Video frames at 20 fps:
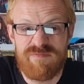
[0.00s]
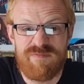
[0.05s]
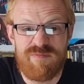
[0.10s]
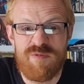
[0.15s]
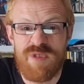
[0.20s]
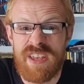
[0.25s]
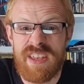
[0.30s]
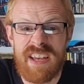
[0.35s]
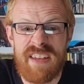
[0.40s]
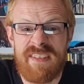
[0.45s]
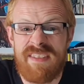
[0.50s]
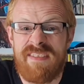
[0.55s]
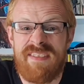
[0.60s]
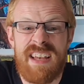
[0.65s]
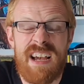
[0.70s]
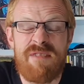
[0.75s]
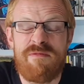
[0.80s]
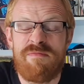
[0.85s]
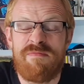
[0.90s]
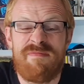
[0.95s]

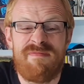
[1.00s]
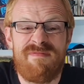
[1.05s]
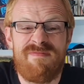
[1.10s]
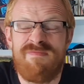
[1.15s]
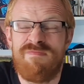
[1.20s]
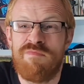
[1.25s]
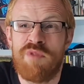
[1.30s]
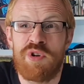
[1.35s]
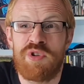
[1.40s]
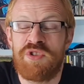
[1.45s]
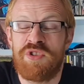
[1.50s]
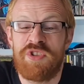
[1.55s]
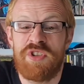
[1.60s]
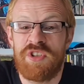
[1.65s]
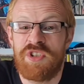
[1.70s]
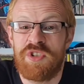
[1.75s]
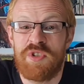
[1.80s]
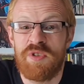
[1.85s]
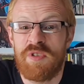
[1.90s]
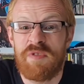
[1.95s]
without much to
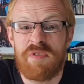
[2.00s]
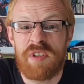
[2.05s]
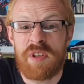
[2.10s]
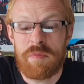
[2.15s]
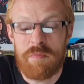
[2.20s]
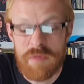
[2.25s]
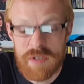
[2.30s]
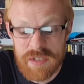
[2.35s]
show for them.